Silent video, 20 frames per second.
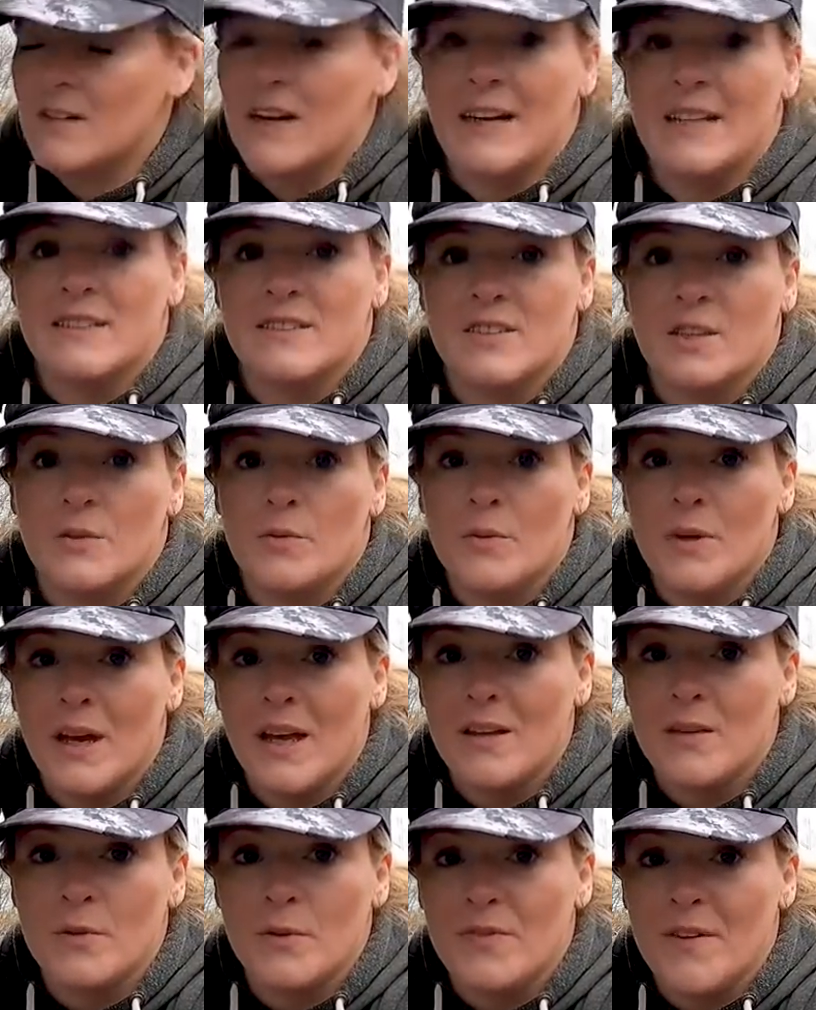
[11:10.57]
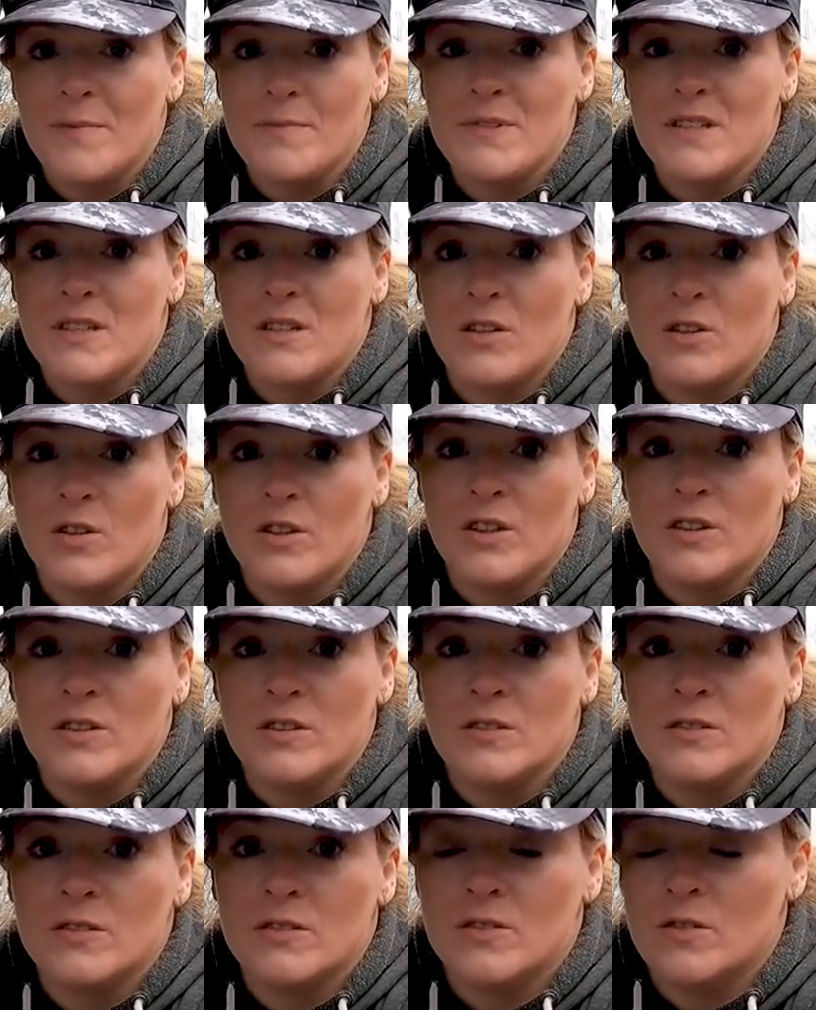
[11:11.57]
Right, so now that we've emptied the
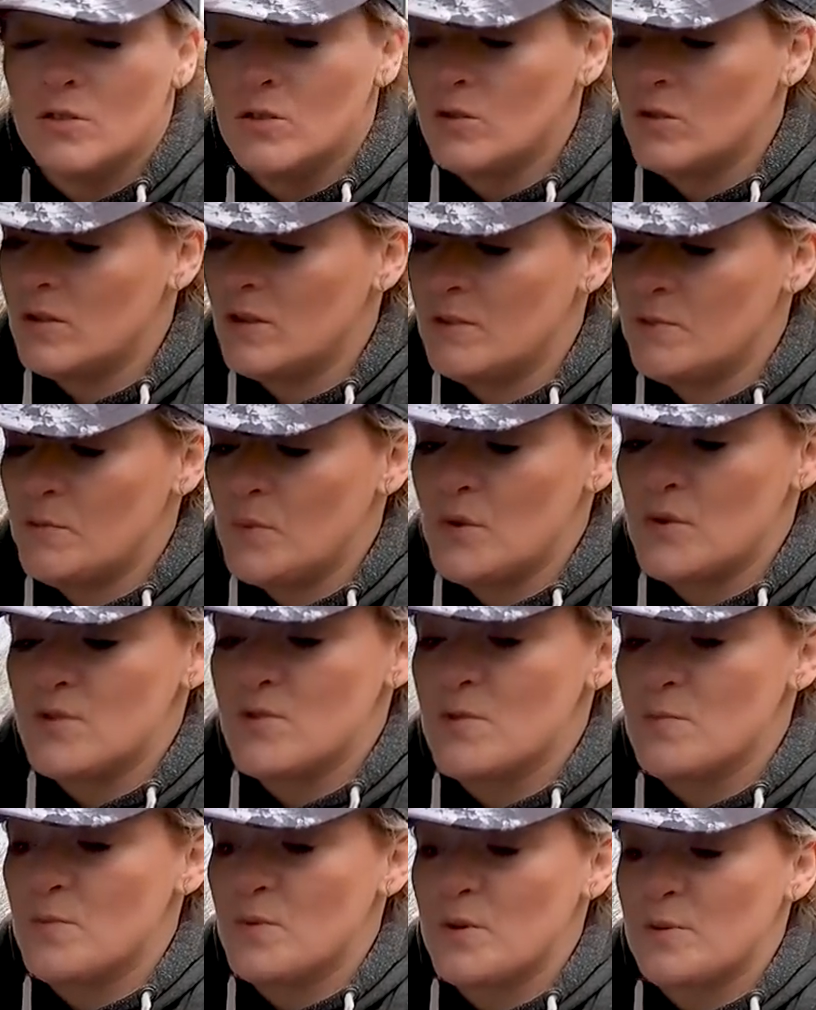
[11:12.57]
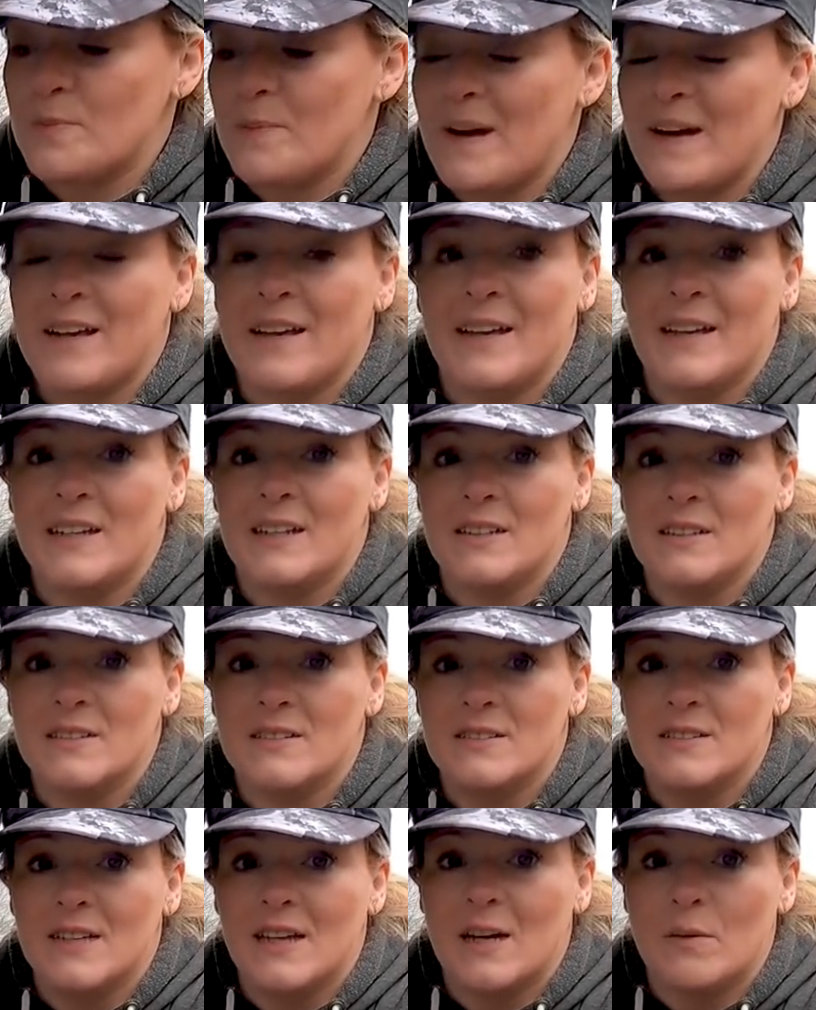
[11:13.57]
oil, put the sump plug back in,
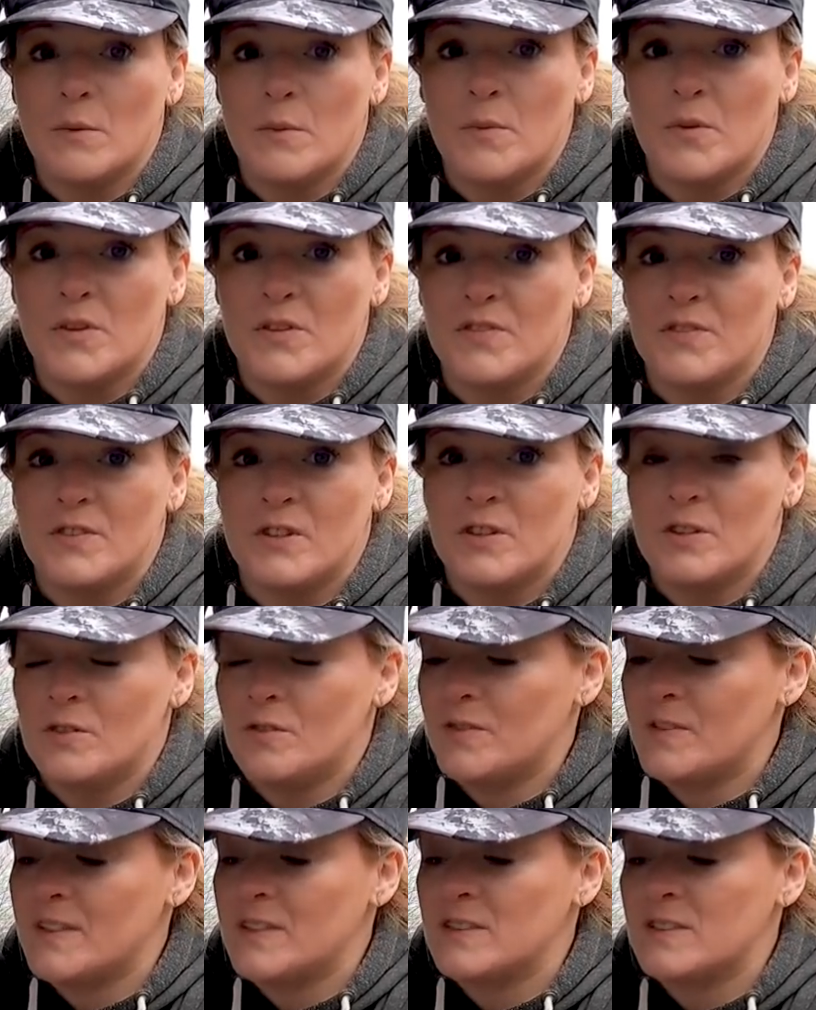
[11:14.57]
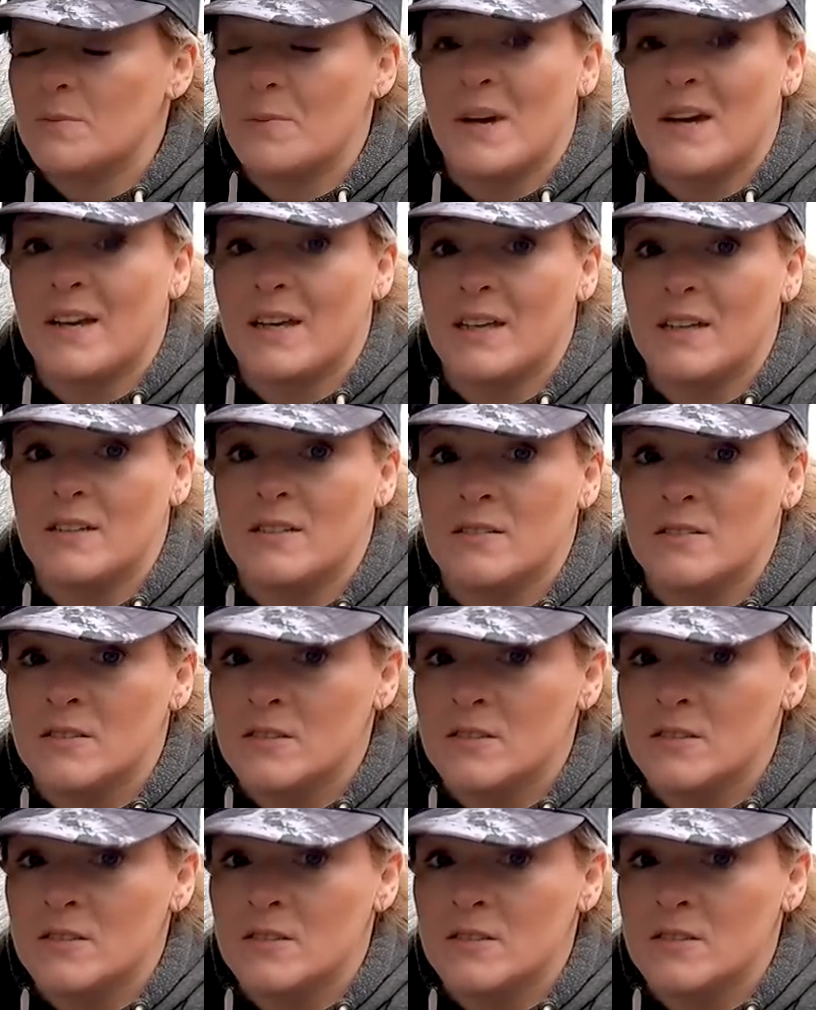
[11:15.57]
now we put the new filter back in.